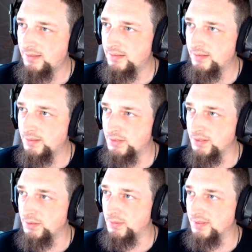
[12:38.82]
So you can
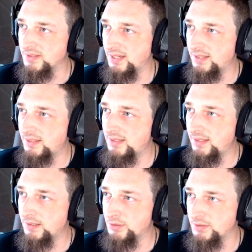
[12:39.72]
do all this
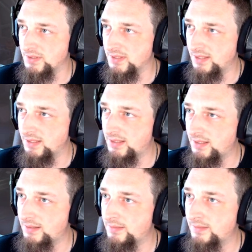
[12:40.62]
editing. It shows you the
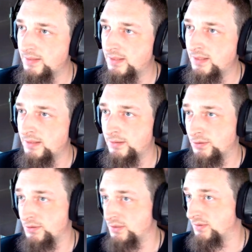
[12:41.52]
gun.
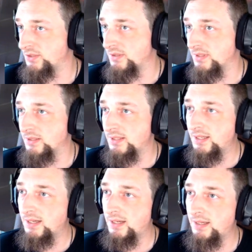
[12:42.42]
Shows you what you could click
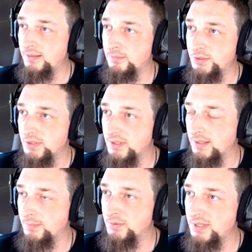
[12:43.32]
on, what you could
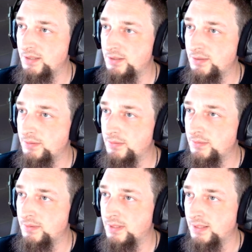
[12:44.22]
upgrade to.
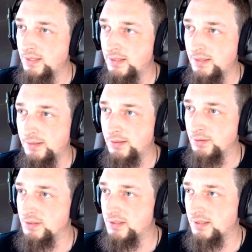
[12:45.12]

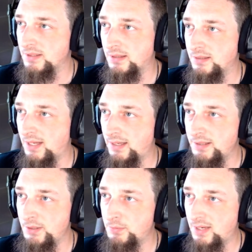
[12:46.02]
There's a lot of
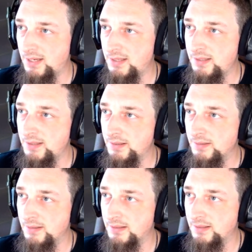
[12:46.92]
UI in
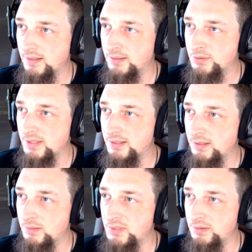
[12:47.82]
here. I'll try to
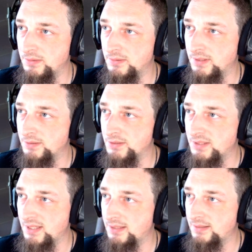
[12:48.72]
help you
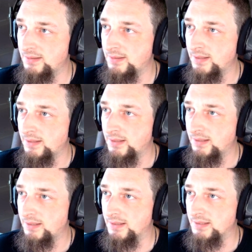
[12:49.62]
understand
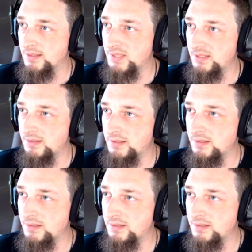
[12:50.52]
some of this.